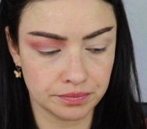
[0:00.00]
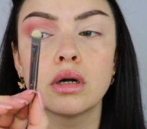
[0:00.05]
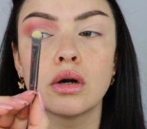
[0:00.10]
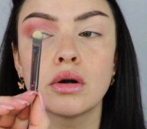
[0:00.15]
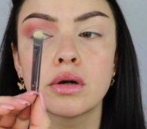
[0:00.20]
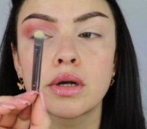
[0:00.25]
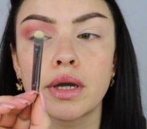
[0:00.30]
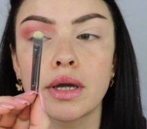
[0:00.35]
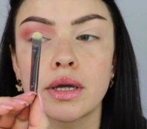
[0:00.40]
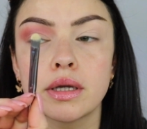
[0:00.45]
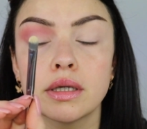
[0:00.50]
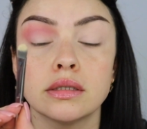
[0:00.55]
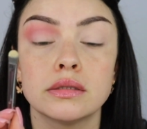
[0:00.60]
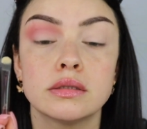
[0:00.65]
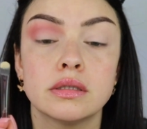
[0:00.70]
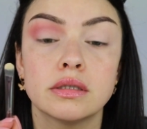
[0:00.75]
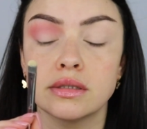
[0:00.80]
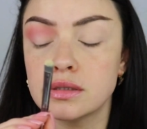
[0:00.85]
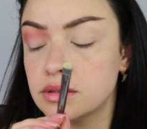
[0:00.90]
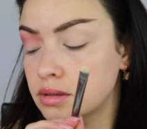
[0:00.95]
Okay, is
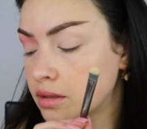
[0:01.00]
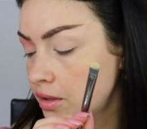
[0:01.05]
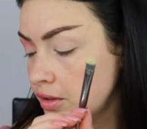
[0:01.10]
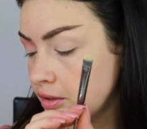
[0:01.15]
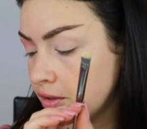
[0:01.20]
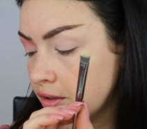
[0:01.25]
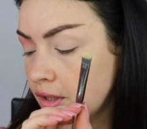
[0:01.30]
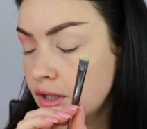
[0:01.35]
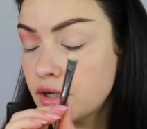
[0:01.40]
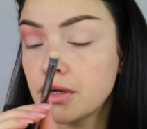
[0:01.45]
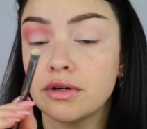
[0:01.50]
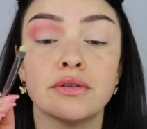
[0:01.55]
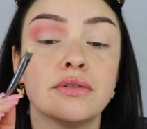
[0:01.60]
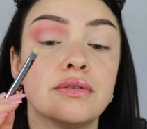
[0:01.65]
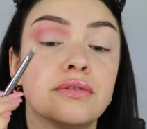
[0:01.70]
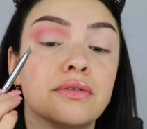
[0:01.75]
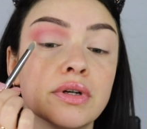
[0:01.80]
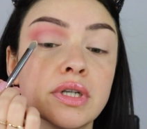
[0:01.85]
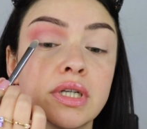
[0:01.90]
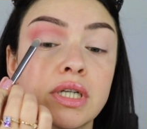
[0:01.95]
this
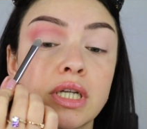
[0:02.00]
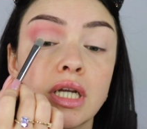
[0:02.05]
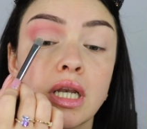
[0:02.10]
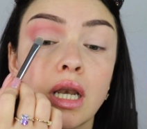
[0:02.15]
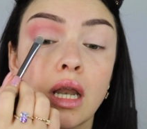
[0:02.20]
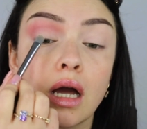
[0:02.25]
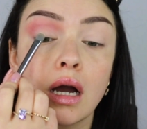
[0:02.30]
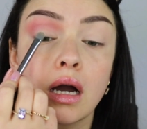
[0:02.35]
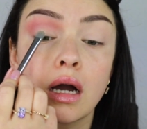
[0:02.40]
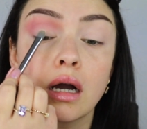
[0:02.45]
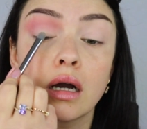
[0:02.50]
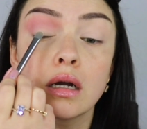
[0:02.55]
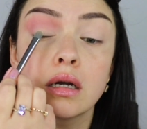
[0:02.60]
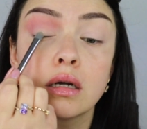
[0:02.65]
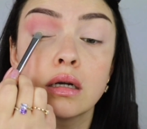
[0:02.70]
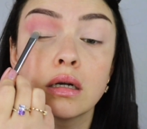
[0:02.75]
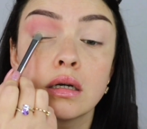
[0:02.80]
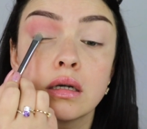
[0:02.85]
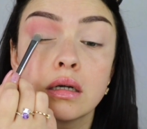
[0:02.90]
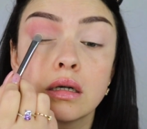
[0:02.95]
vanilla
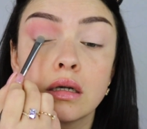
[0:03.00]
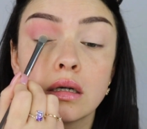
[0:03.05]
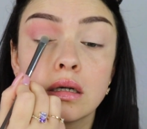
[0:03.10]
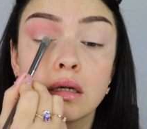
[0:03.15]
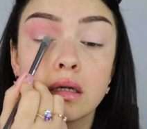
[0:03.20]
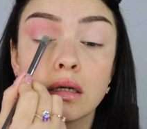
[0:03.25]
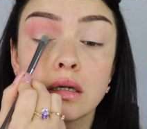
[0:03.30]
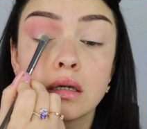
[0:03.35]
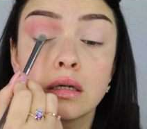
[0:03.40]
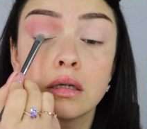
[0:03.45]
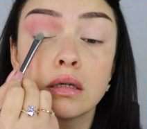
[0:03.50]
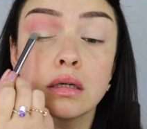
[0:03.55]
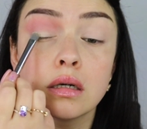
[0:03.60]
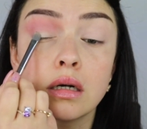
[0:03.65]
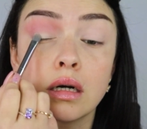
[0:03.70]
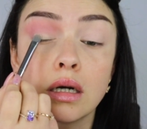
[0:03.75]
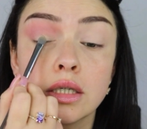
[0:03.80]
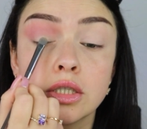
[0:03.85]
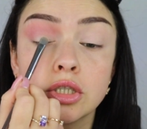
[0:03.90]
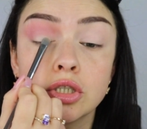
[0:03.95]

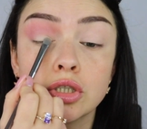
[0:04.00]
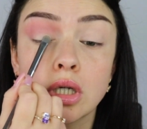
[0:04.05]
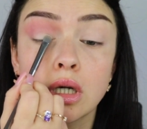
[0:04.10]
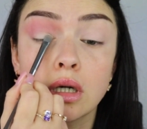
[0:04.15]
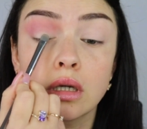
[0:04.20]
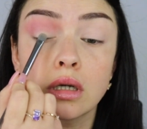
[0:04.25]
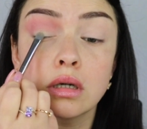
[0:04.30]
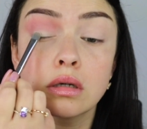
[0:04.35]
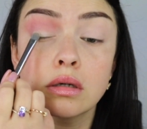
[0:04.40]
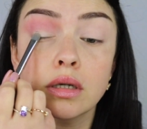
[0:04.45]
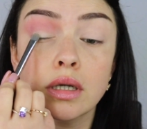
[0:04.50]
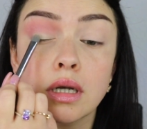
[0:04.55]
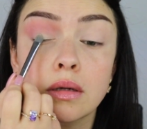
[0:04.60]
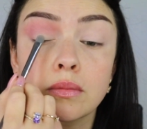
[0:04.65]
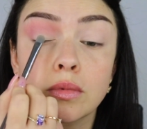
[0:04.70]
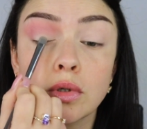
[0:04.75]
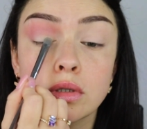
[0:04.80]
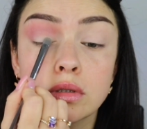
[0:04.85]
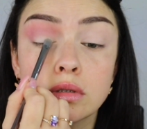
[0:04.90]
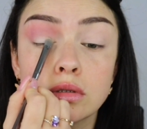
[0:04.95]
eyeshadow, and
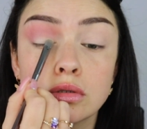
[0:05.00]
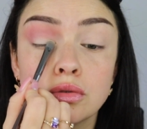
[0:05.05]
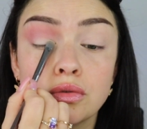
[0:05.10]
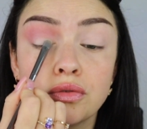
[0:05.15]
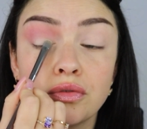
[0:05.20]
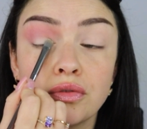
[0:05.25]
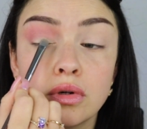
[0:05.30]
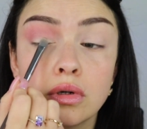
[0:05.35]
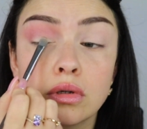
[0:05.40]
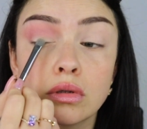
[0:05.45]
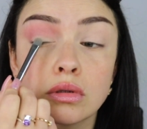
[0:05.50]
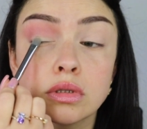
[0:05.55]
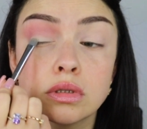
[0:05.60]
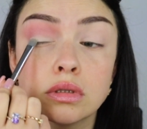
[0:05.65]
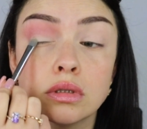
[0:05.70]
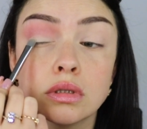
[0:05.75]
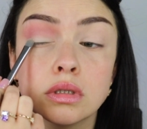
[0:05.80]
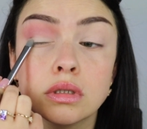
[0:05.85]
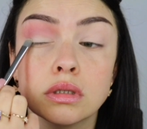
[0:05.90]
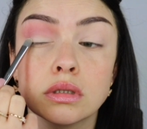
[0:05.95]
I'm going to
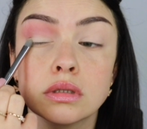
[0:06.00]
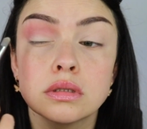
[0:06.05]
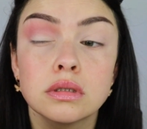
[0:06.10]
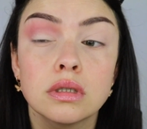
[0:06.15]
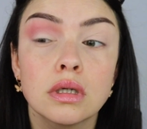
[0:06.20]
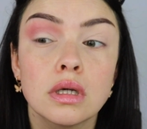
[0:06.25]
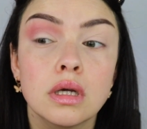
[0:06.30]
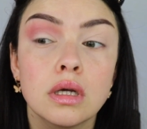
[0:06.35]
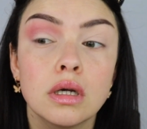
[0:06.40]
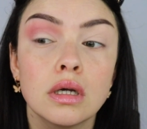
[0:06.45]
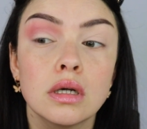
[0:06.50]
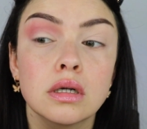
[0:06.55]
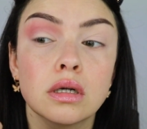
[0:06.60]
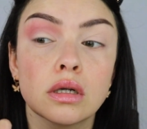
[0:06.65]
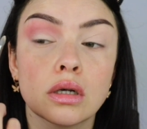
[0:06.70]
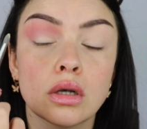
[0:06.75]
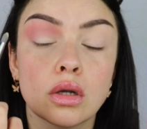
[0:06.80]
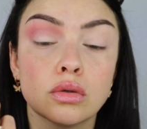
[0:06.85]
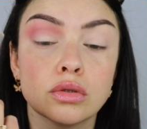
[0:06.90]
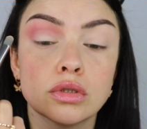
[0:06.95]
focus this
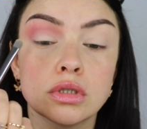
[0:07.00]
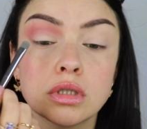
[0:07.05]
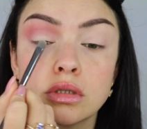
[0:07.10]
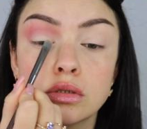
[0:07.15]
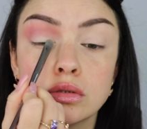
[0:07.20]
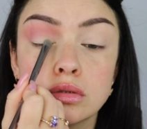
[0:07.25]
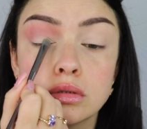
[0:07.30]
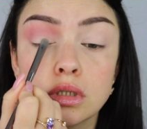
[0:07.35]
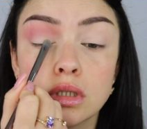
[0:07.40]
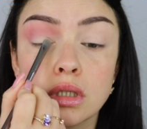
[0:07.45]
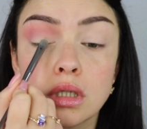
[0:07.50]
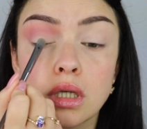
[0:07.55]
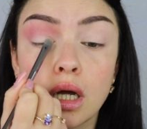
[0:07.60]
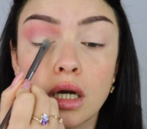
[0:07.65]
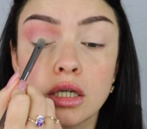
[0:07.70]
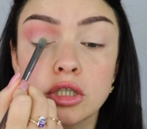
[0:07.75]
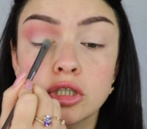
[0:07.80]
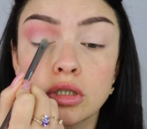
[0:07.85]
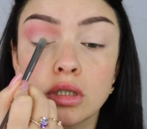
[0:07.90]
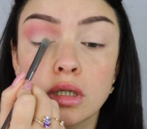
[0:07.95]
closer to the
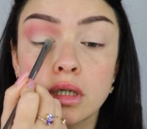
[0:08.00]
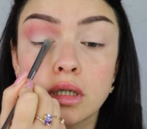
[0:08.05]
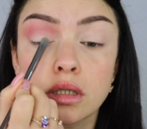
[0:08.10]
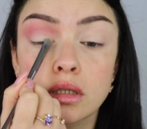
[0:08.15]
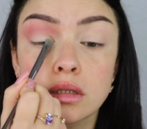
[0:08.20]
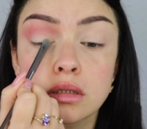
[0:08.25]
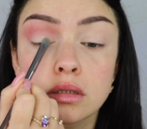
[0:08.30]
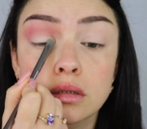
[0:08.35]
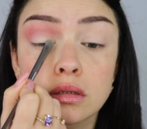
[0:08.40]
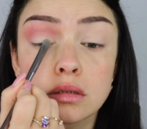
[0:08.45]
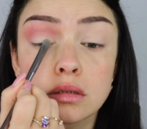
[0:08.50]
lash line.